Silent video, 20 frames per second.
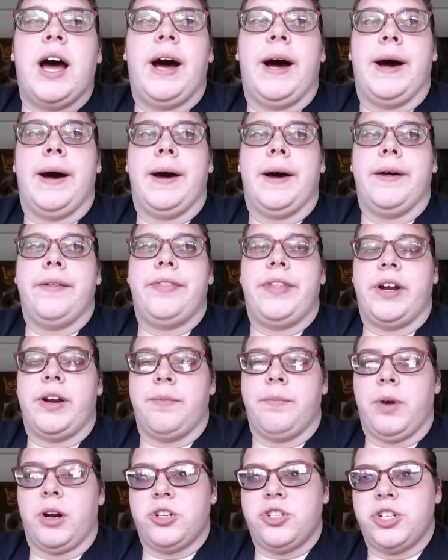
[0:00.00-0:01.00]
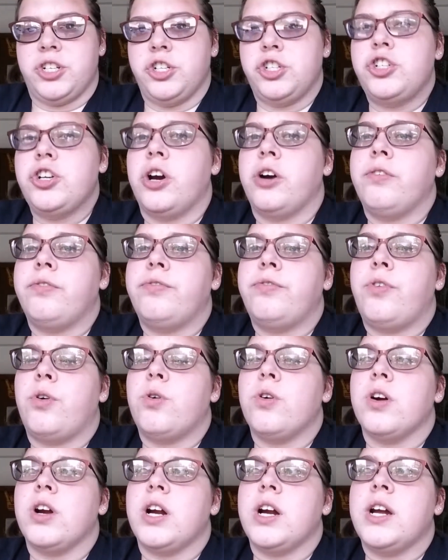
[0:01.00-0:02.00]
their marching show
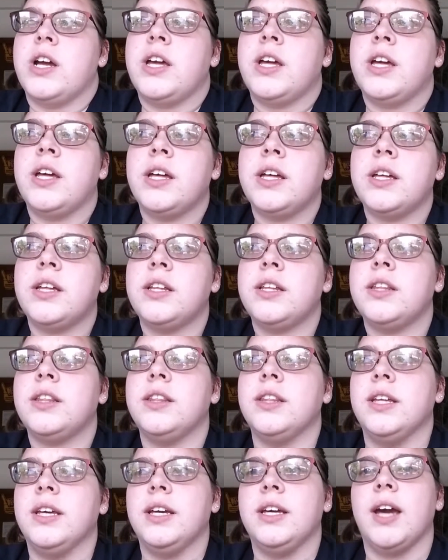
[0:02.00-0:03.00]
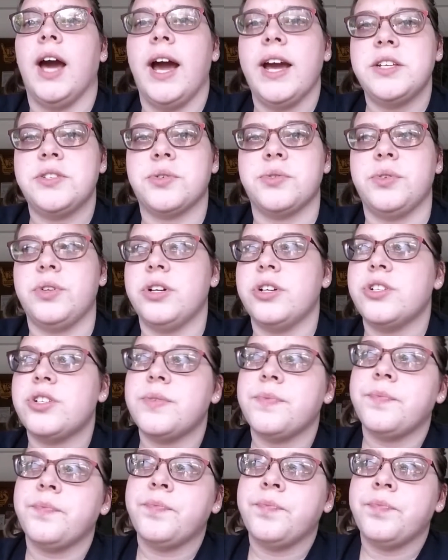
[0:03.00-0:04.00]
for the high schoolers.